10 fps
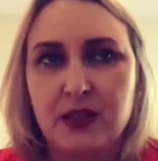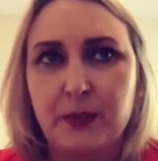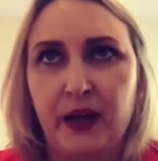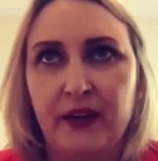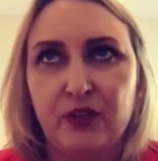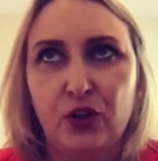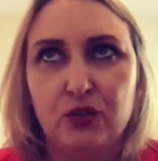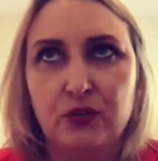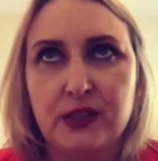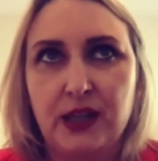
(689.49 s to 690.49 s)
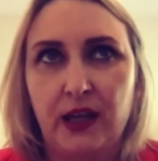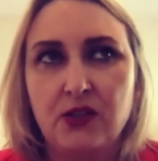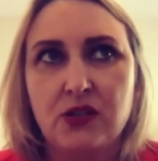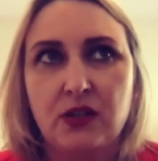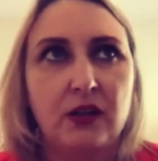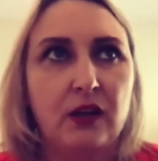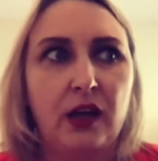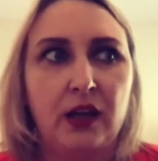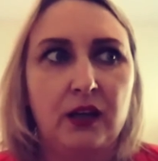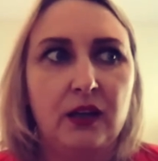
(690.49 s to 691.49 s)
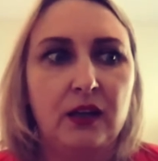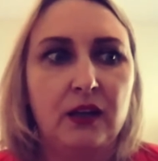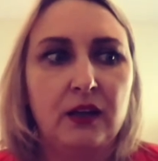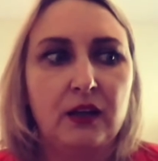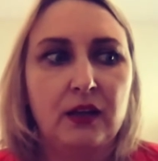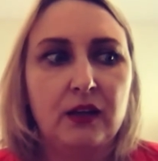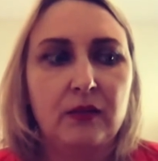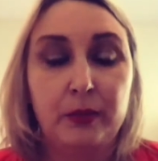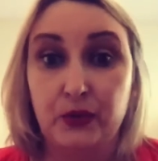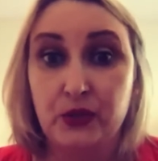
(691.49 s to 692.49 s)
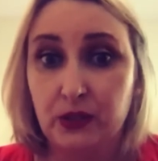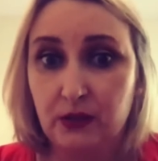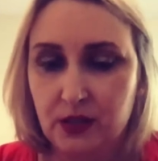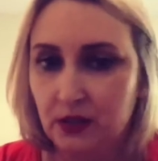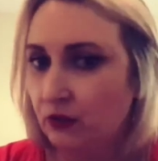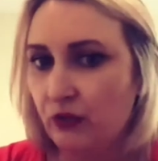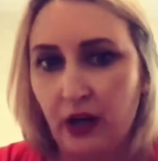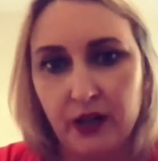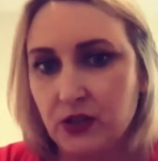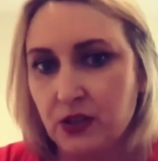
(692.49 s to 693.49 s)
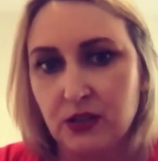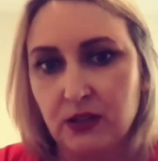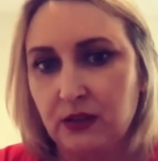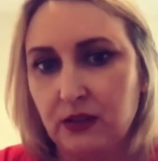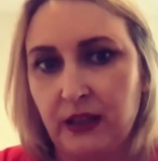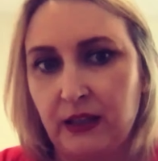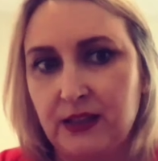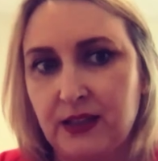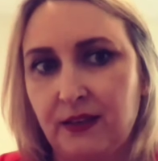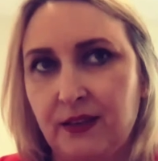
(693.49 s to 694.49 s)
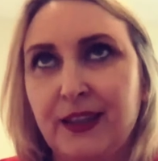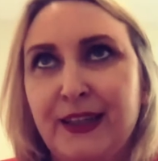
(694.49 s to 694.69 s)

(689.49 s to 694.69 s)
But I've got no intention in pushing to rush to